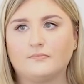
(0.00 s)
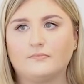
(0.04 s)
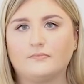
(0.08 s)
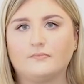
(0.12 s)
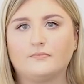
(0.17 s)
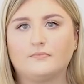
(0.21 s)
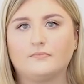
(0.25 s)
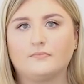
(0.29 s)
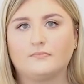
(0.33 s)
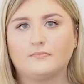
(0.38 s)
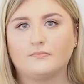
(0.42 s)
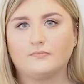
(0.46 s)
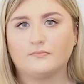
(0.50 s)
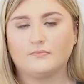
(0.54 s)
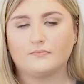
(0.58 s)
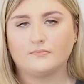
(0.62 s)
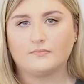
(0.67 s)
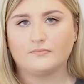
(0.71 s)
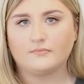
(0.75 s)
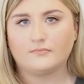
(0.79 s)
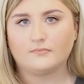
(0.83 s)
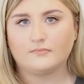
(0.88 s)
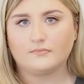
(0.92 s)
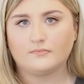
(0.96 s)

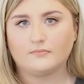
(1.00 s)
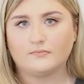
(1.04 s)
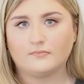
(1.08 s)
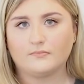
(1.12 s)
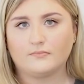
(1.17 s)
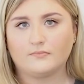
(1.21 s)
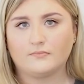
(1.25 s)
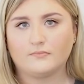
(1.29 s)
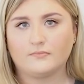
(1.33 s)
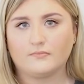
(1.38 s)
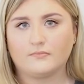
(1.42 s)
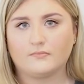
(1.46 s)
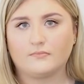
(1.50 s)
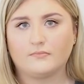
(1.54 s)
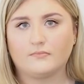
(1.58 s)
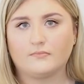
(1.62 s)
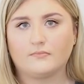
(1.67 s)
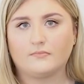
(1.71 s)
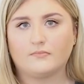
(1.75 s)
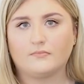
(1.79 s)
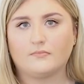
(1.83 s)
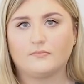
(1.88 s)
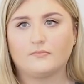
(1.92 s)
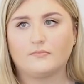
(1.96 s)

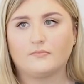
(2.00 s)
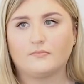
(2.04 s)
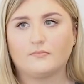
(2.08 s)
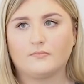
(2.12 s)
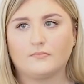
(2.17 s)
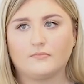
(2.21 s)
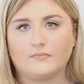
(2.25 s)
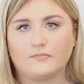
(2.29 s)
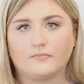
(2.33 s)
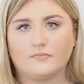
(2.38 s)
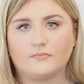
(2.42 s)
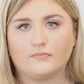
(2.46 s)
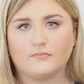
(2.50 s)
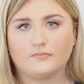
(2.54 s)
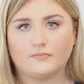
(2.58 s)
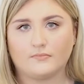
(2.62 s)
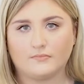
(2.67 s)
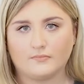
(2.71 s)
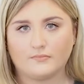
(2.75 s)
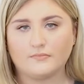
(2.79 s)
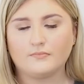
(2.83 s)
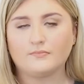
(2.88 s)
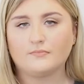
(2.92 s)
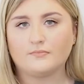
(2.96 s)

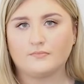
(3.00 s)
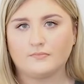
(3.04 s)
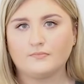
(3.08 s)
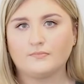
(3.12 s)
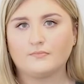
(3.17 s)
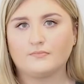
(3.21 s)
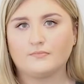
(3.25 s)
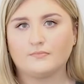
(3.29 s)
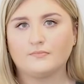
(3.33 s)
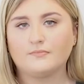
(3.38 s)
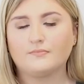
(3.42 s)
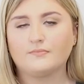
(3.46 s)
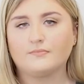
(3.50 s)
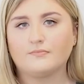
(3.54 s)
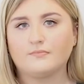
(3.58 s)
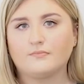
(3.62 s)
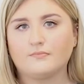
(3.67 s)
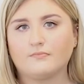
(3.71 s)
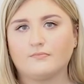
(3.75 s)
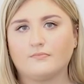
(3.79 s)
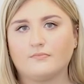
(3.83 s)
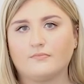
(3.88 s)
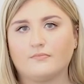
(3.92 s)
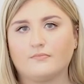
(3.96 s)
(silent)